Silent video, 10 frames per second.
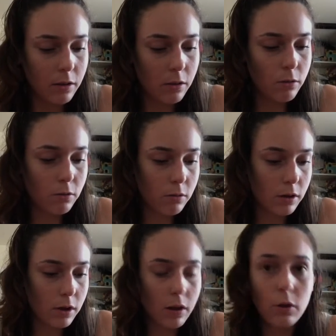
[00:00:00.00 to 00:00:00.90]
Ooh,
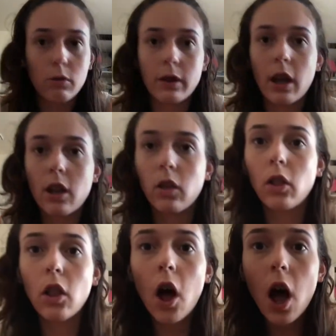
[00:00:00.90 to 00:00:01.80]
it got a
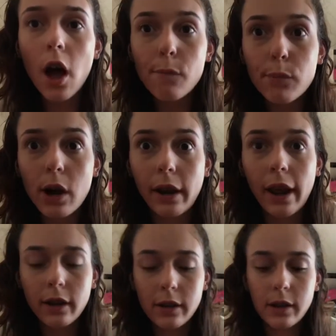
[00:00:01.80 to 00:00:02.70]
lot of
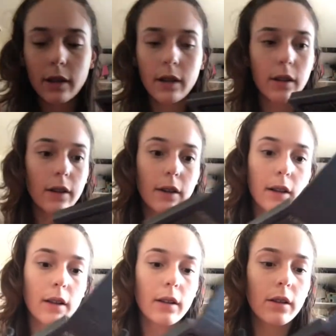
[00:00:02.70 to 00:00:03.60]
product.
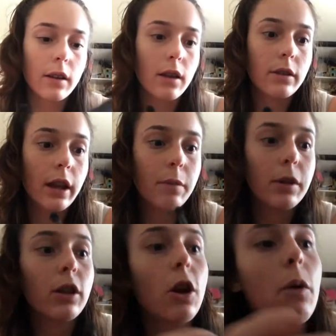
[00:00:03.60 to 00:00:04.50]
Okay, I'm
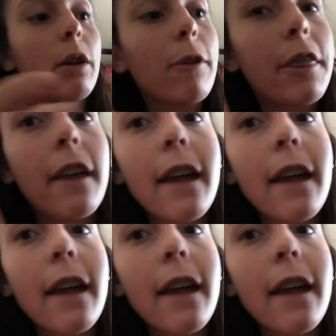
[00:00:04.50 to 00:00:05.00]
gonna go in with